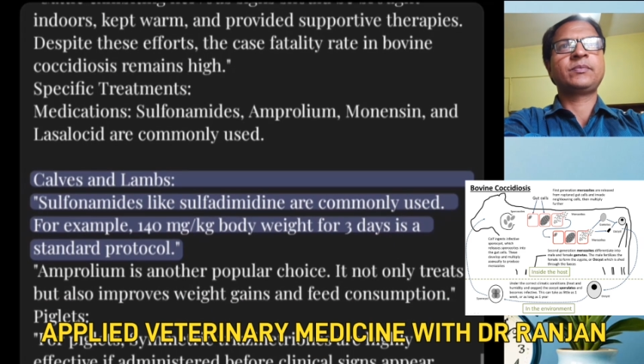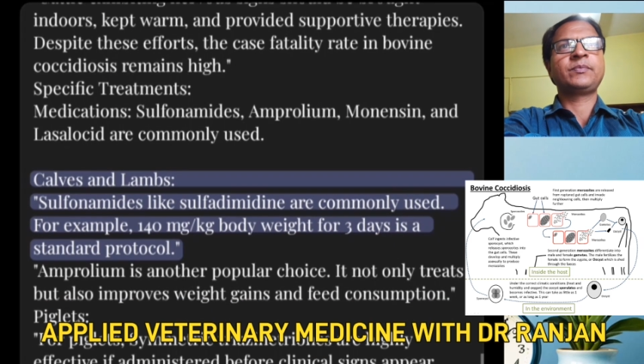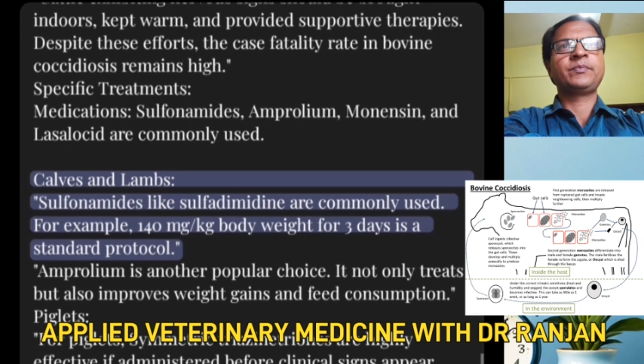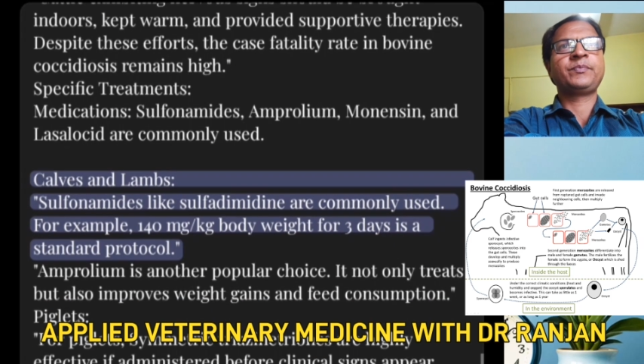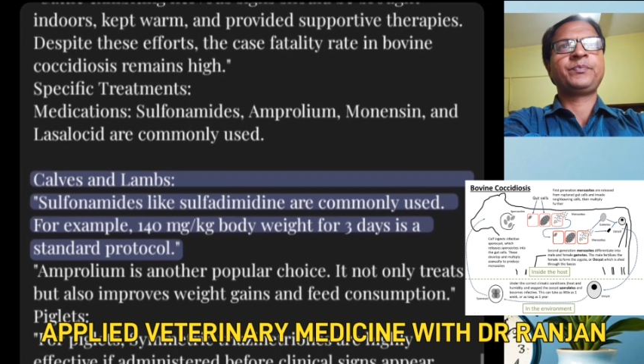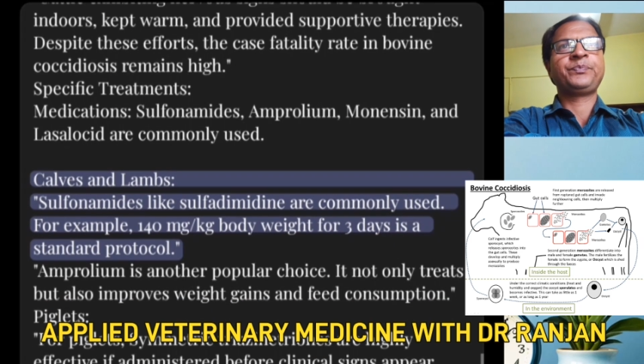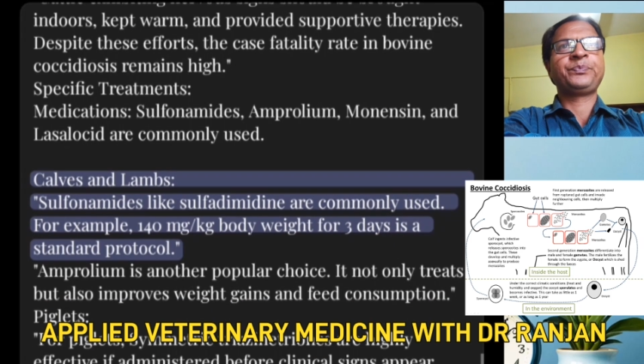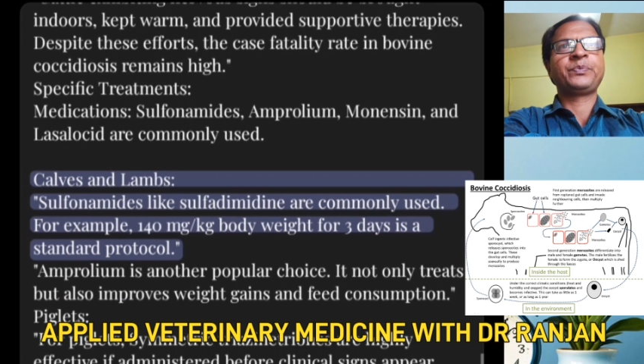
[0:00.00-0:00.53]

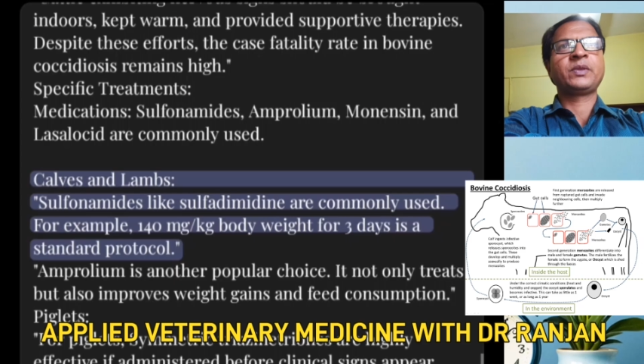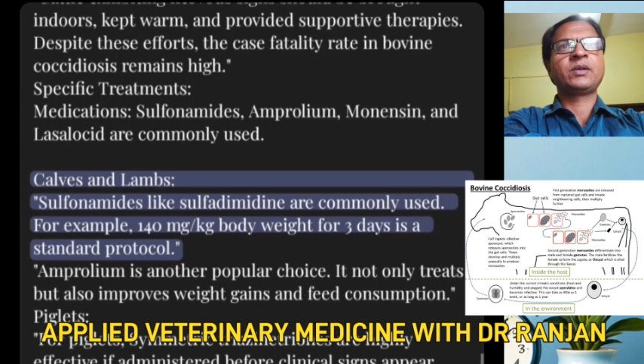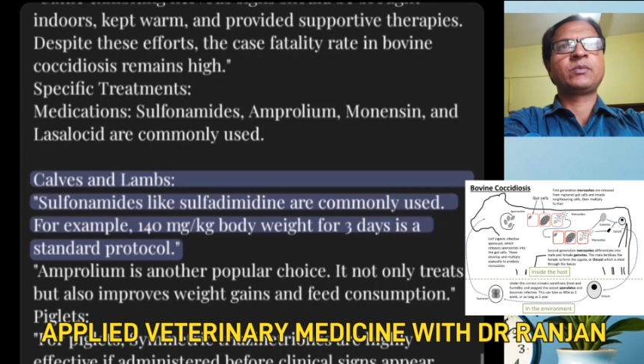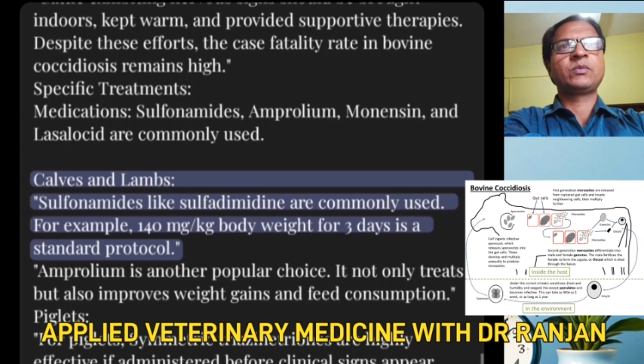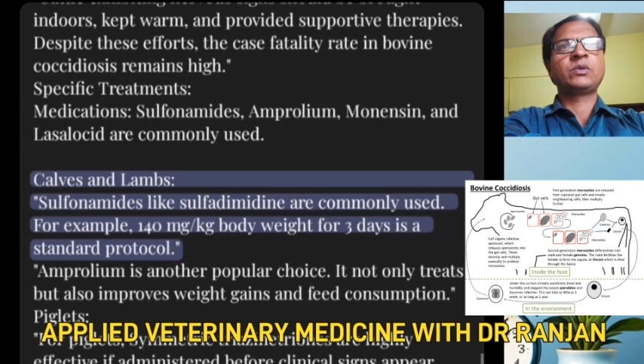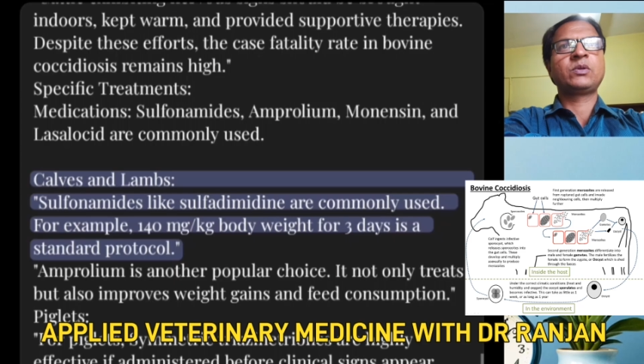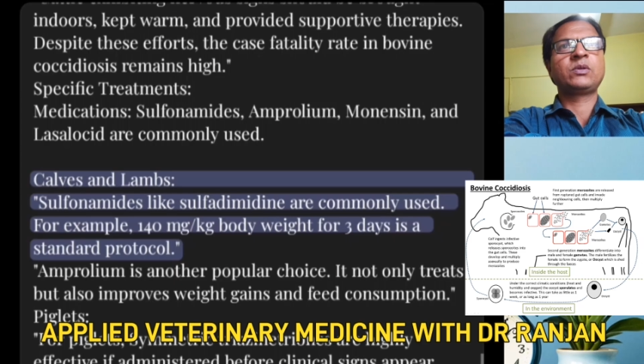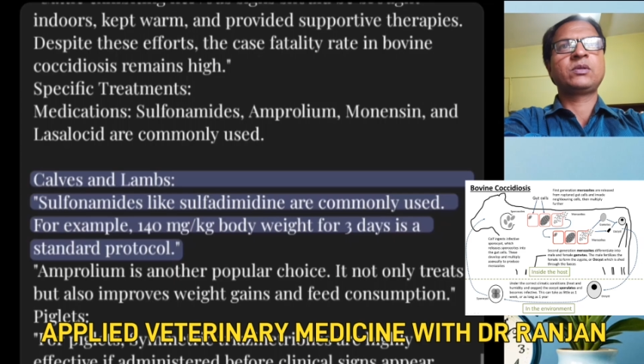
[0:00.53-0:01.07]
For
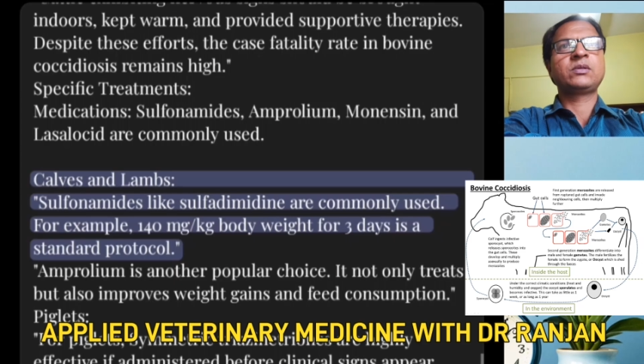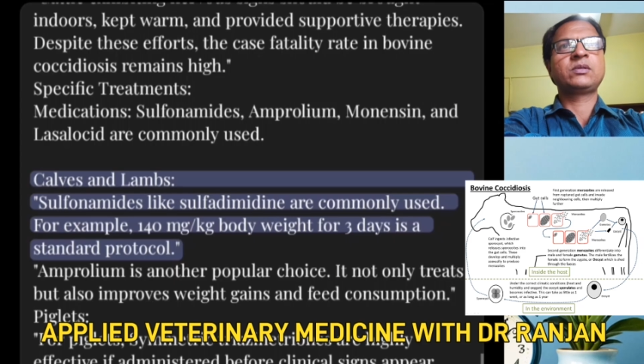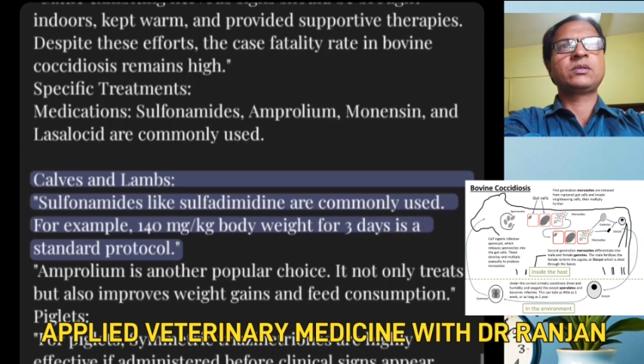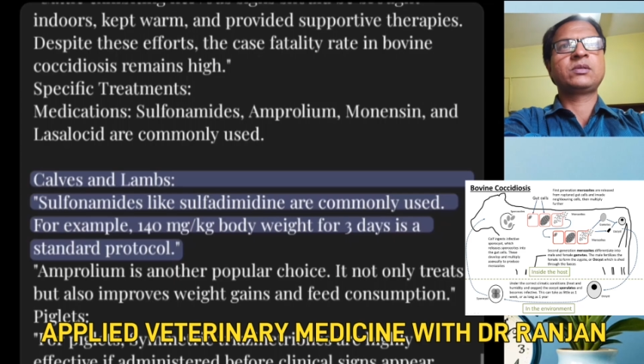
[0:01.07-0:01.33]
example,